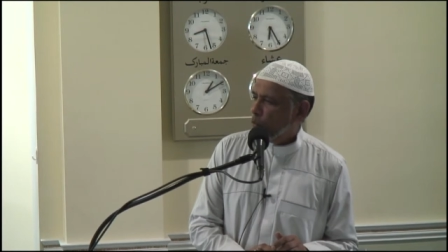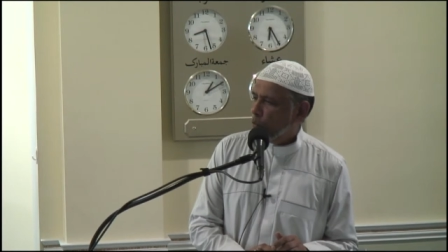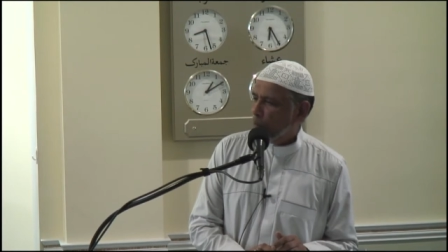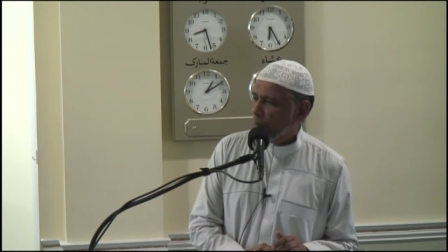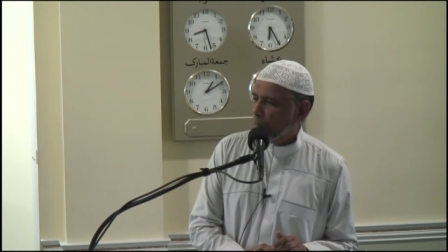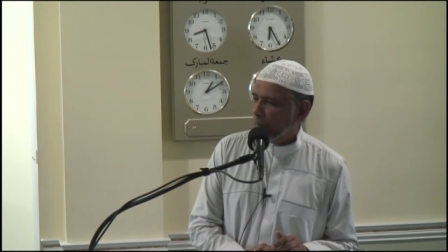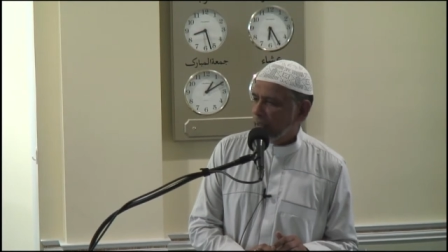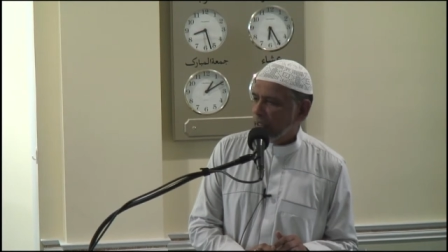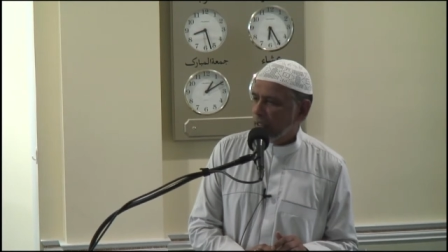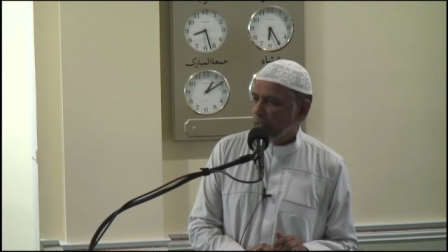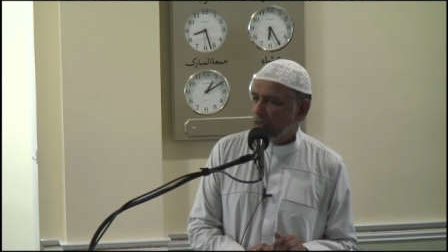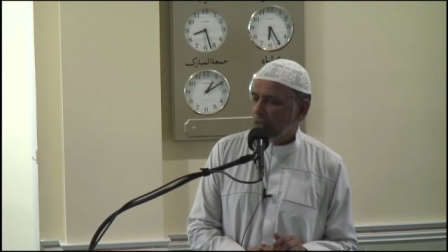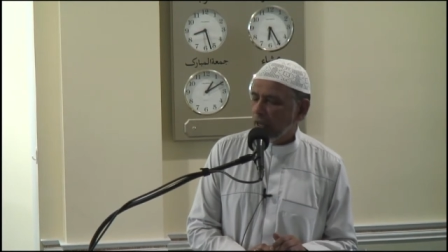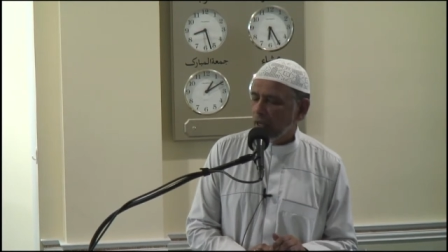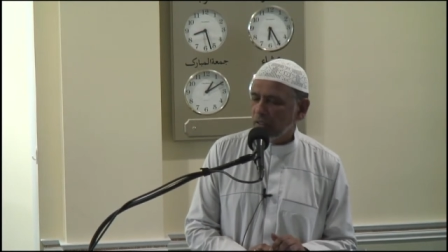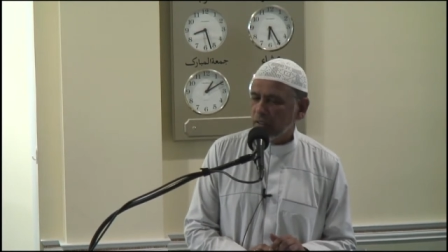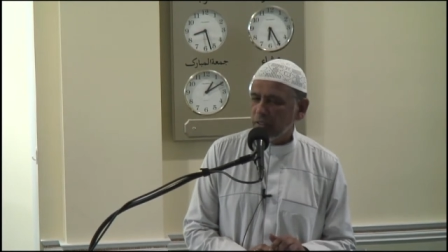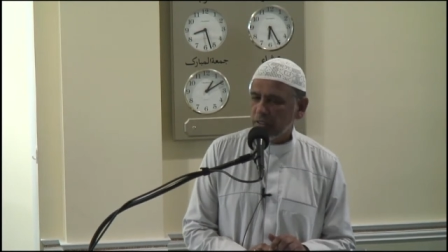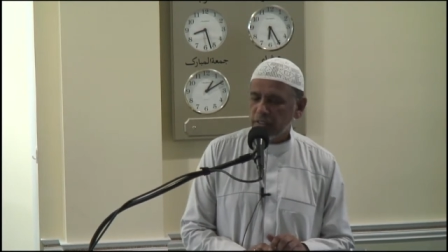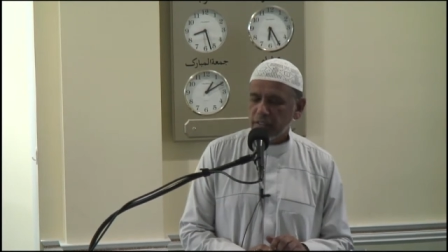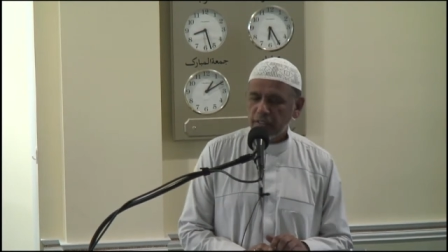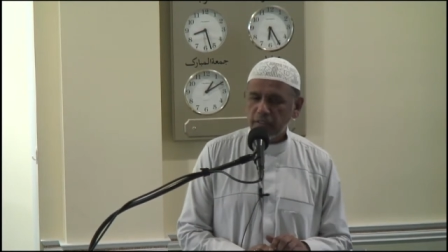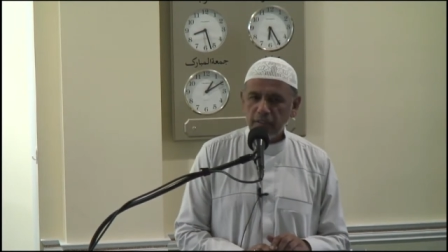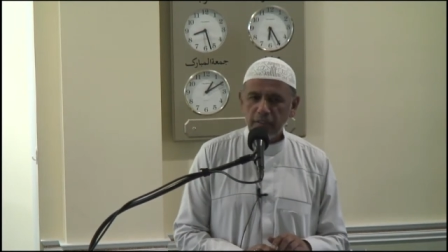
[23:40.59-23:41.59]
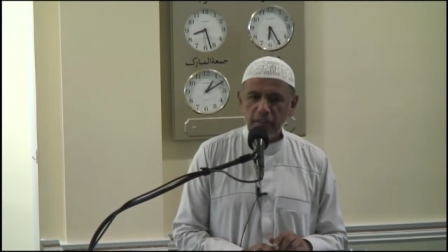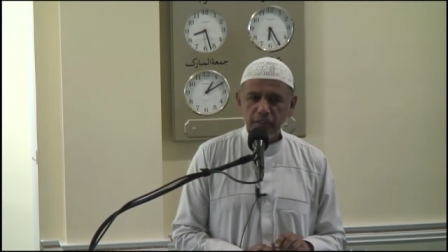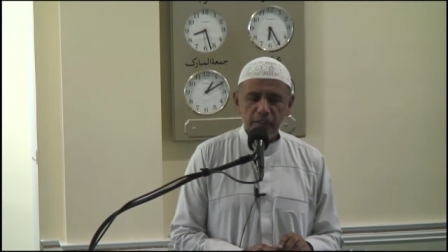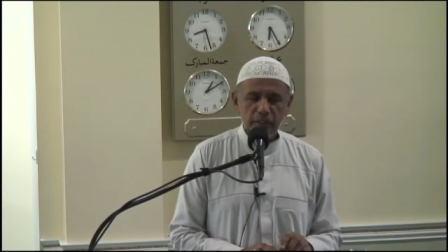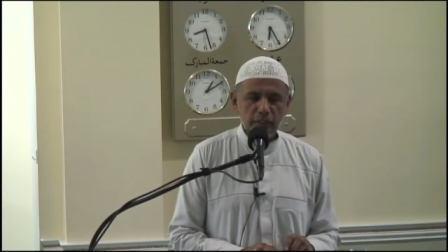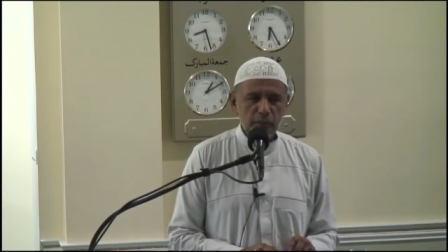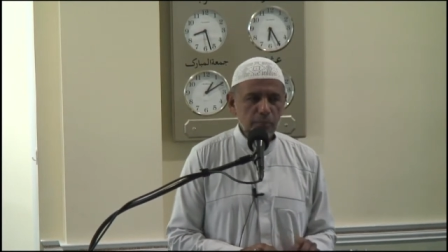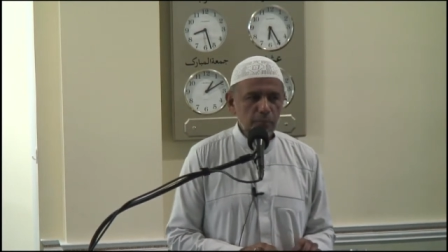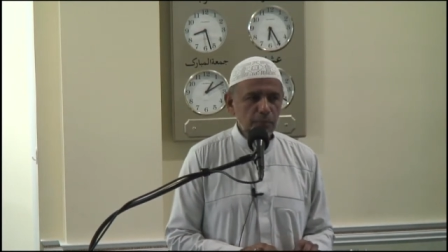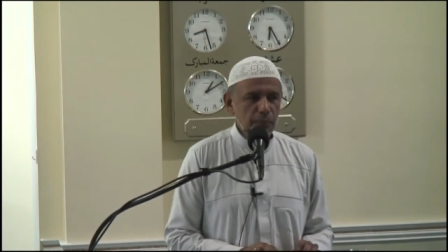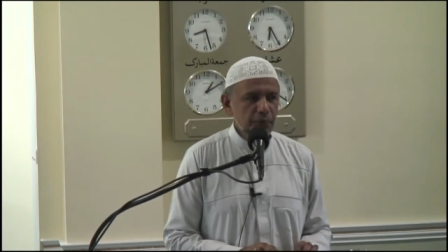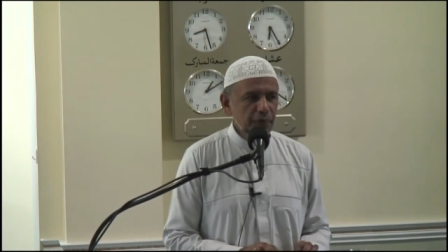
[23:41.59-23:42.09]
will be constant
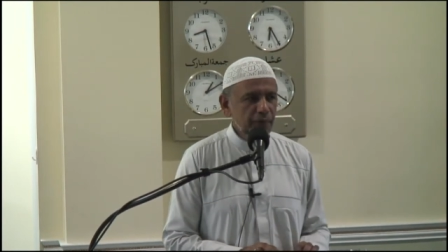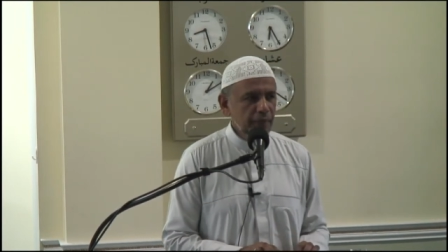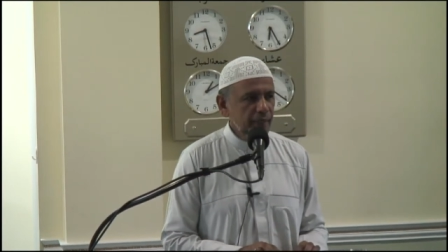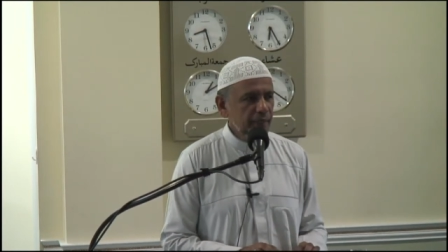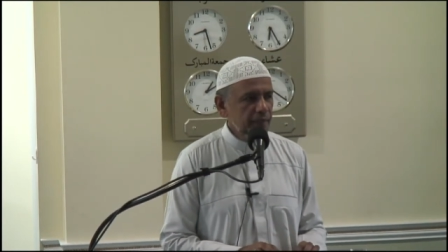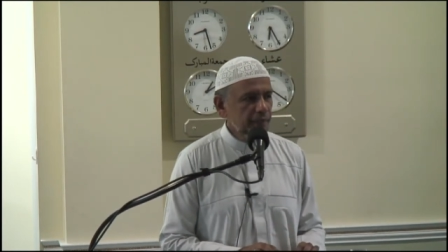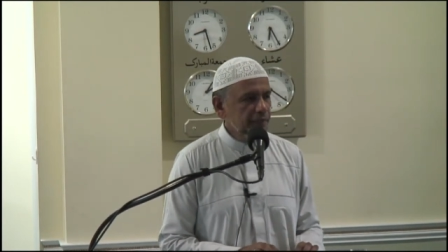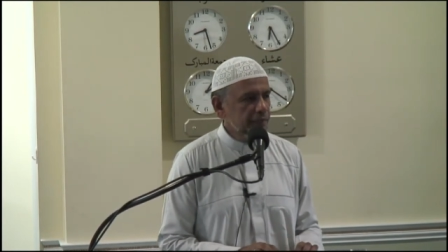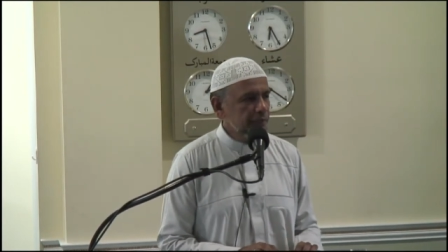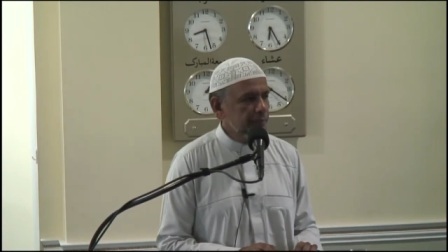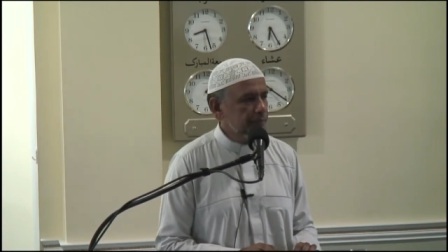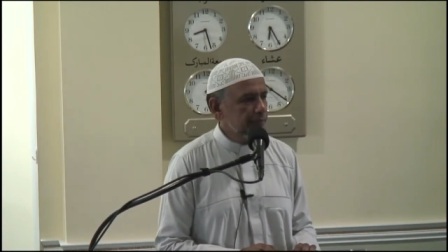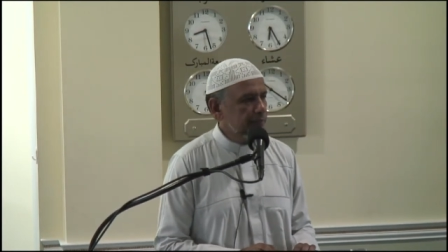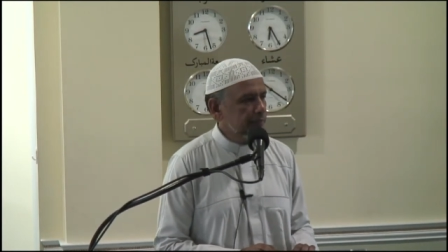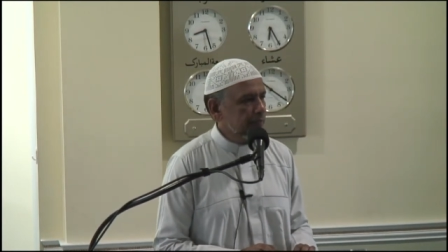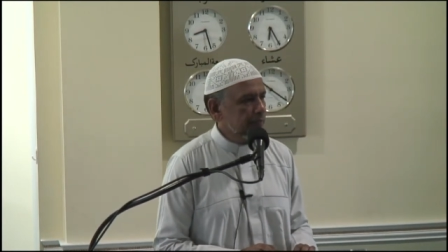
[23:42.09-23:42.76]
in prayer.